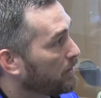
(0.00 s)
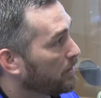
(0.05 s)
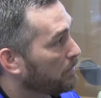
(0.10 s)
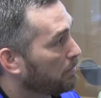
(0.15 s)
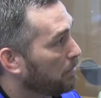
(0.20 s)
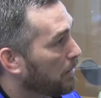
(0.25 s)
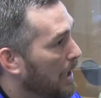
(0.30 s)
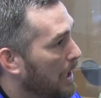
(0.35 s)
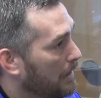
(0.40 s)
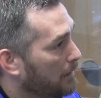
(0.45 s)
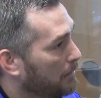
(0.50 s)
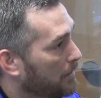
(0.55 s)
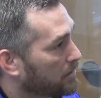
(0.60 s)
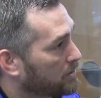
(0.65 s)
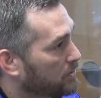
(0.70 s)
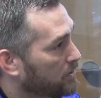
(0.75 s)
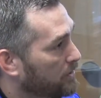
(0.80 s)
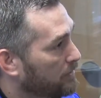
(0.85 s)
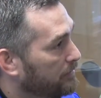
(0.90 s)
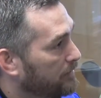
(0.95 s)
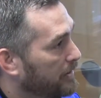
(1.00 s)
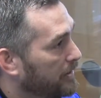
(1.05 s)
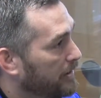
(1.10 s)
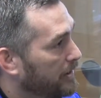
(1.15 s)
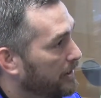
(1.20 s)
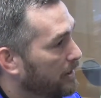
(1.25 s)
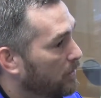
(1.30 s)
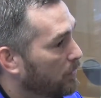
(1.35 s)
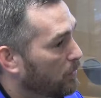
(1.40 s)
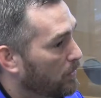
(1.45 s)
to the Blockbuster
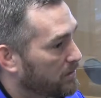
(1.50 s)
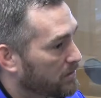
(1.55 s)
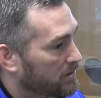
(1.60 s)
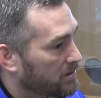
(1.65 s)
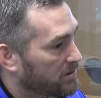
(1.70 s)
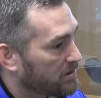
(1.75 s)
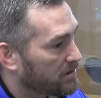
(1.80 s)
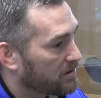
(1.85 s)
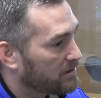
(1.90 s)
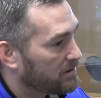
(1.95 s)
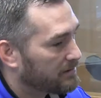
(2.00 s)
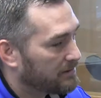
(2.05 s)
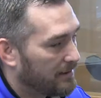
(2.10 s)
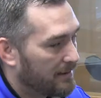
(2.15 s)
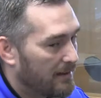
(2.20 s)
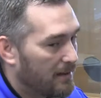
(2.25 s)
Video, which is,